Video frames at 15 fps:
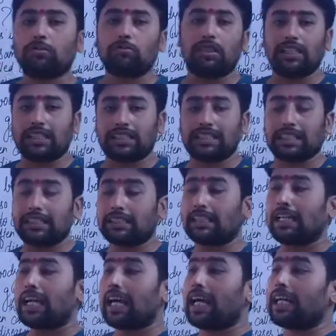building cells.
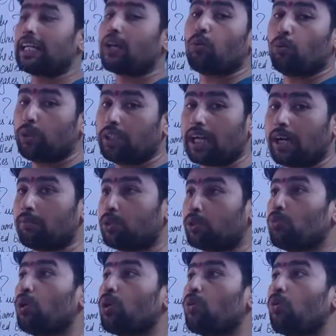And now vitamins.
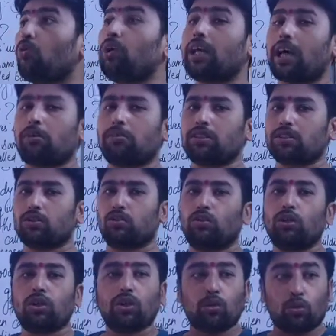What do vitamins
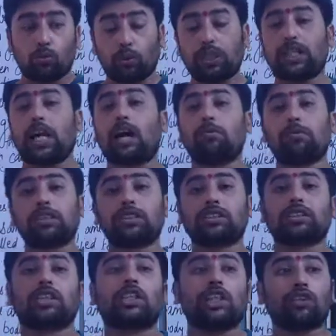do? Vitamins
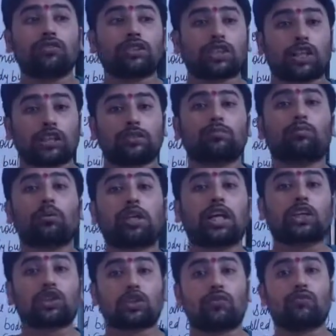gives us
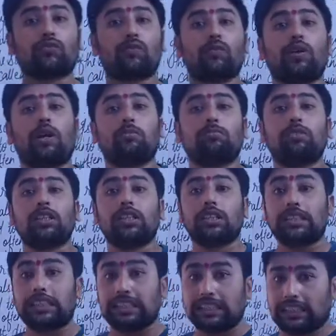protection from
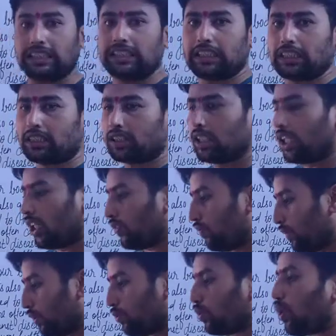diseases. If
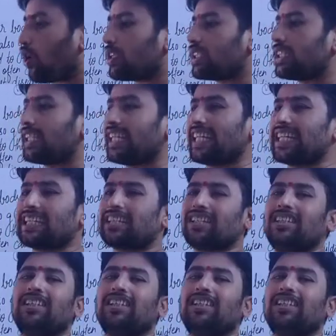we do not take